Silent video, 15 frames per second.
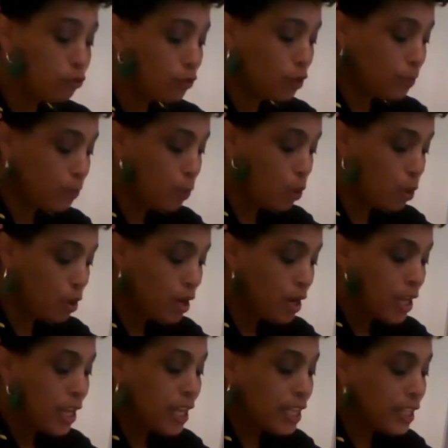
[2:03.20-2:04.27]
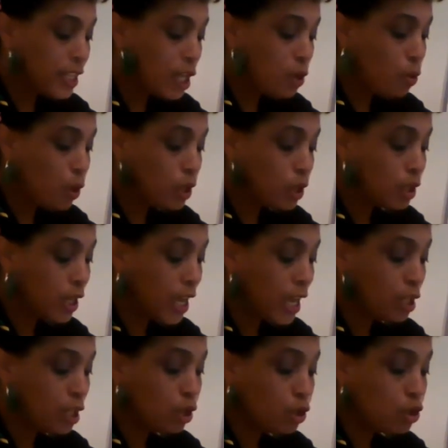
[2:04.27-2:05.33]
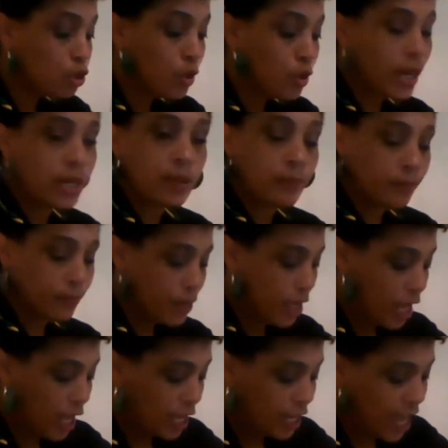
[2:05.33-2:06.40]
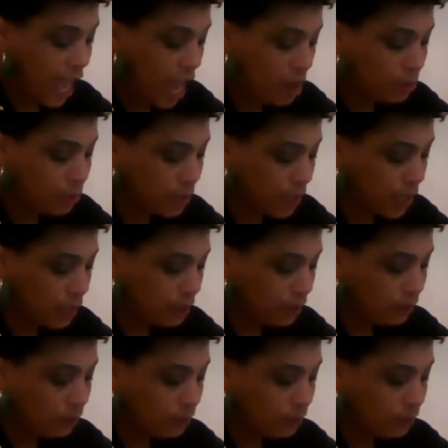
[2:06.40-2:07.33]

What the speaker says: the poor, is equal to 800 and housing